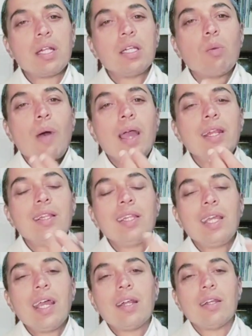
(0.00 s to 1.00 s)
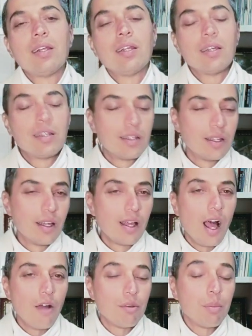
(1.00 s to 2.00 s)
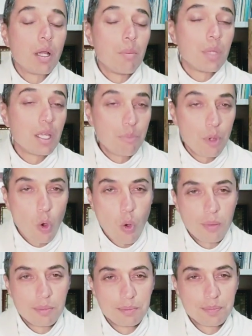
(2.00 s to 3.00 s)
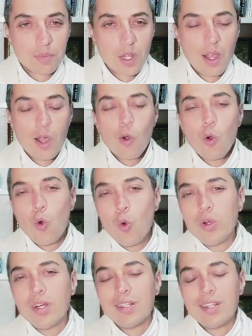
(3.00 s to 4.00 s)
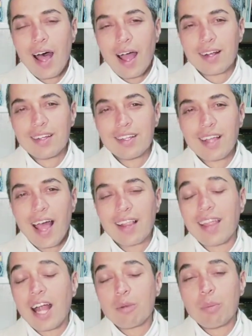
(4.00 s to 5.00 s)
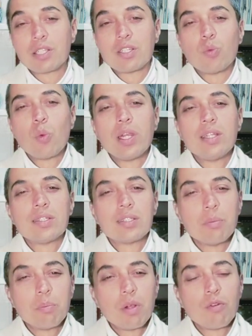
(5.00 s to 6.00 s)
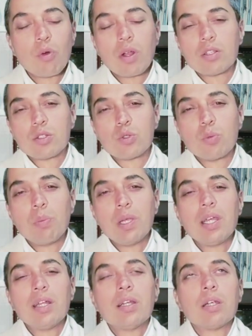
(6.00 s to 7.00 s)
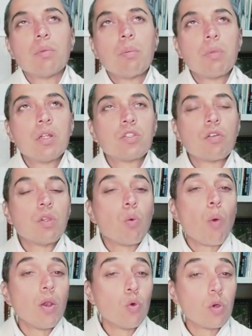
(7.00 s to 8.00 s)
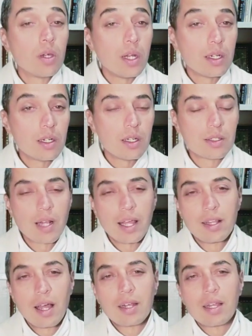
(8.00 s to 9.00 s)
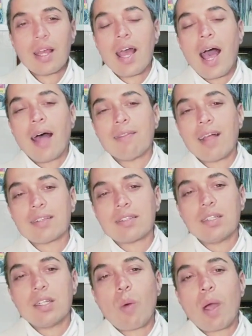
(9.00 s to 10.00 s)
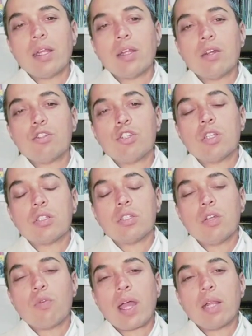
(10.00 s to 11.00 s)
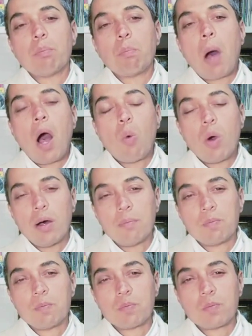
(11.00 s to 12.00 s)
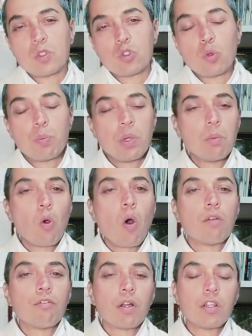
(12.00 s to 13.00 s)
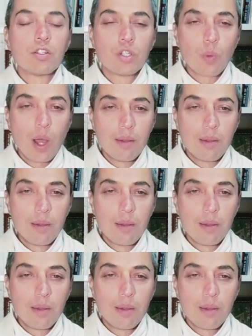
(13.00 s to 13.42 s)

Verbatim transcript: divine in the end after becoming impure? Who did that? And that makes it very simple for us to be in remembrance of the one who created us like that. And that's the divine energy, this divine power, Supreme Godfather Shiva.